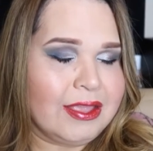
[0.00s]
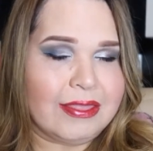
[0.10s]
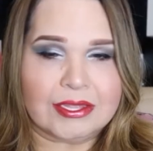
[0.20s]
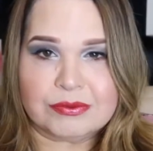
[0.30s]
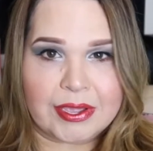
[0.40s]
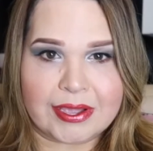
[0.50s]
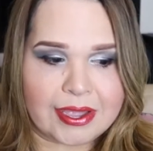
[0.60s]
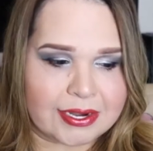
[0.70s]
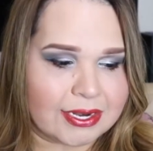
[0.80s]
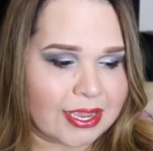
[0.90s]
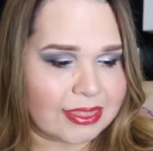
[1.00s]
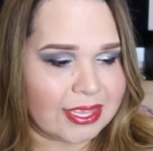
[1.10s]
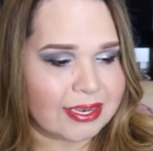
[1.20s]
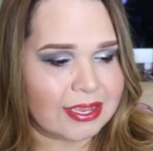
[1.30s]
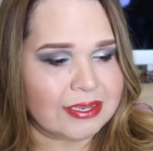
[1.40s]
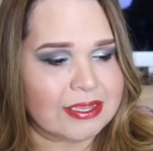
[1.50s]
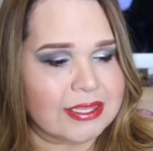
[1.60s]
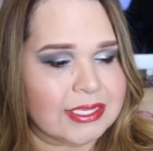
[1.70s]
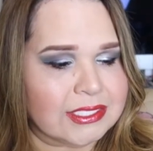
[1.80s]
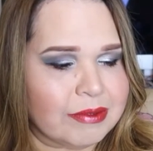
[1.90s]
That's why I got it. And then they,
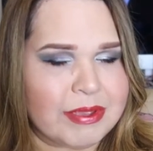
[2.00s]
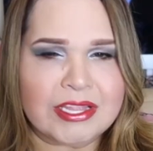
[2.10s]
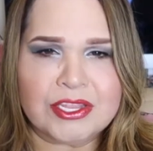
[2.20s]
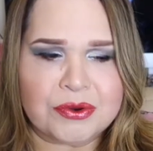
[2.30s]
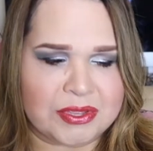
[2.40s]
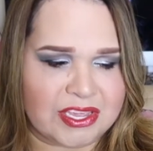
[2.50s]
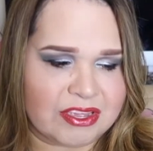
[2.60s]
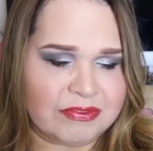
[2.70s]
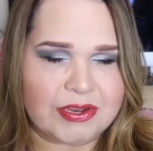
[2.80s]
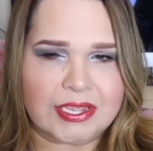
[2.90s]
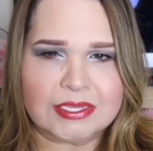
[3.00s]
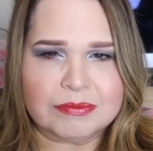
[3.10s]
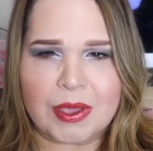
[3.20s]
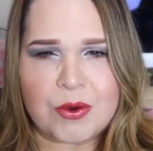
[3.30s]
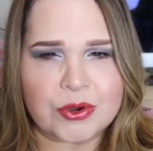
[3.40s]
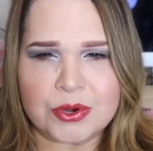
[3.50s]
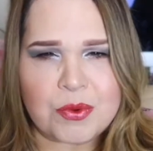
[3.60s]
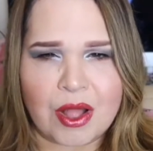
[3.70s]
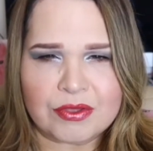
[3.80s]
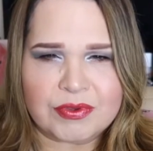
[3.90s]
they sent me a little gift. I guess my order
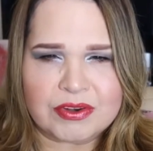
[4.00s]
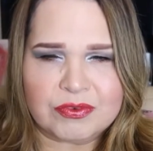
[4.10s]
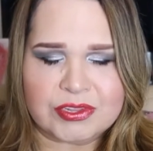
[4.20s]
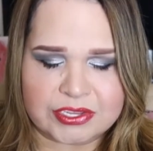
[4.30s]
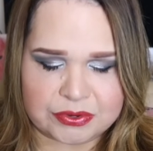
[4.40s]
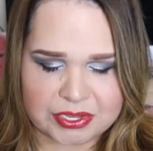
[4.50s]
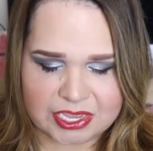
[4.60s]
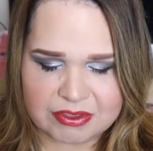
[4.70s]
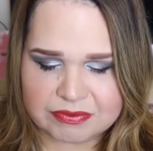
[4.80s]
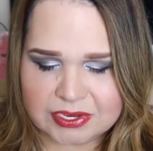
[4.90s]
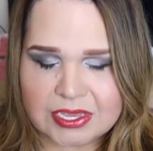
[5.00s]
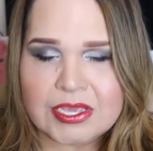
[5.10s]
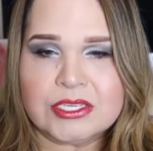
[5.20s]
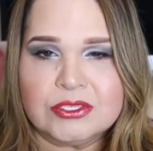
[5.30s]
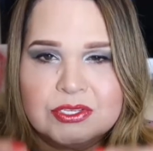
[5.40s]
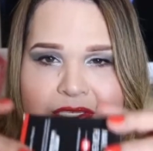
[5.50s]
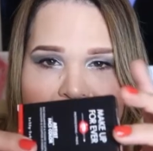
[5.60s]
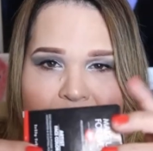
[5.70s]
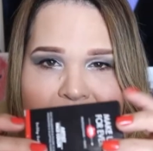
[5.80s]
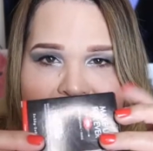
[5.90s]
qualified for a little gift. So they
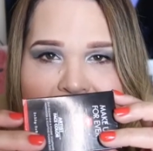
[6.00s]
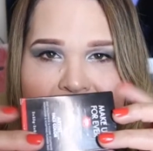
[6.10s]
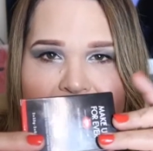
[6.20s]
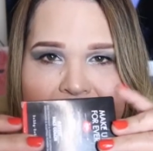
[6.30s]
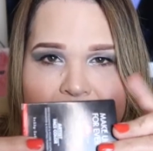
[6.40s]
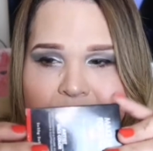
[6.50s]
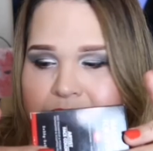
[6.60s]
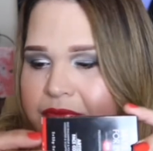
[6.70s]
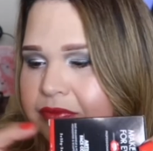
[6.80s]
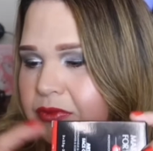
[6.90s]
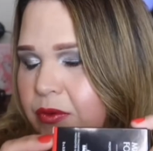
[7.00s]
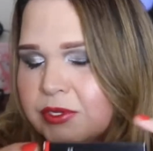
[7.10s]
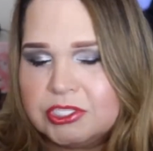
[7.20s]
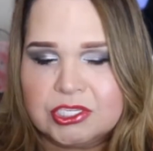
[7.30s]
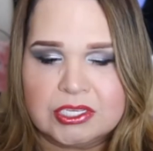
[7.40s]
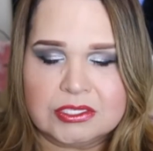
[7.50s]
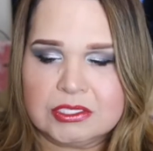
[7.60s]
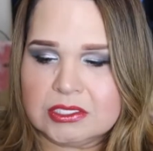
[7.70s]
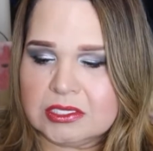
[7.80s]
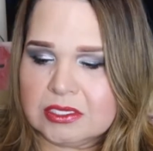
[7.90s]
sent me this, which
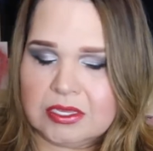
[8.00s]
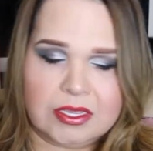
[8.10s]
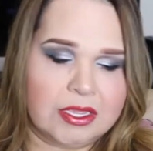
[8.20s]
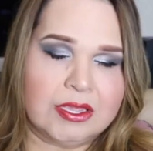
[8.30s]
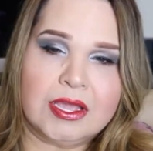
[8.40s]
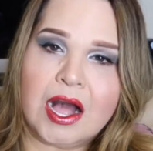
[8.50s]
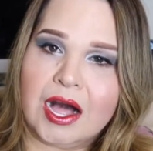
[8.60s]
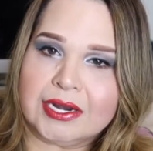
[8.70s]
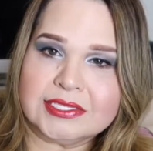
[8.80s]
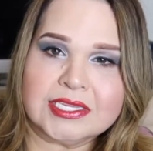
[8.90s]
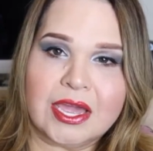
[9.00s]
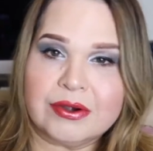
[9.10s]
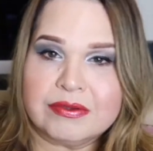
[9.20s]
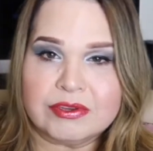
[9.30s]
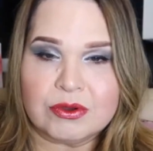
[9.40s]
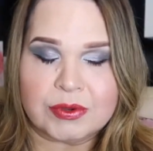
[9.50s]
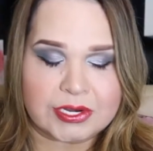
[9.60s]
is Honestly, I don't even know what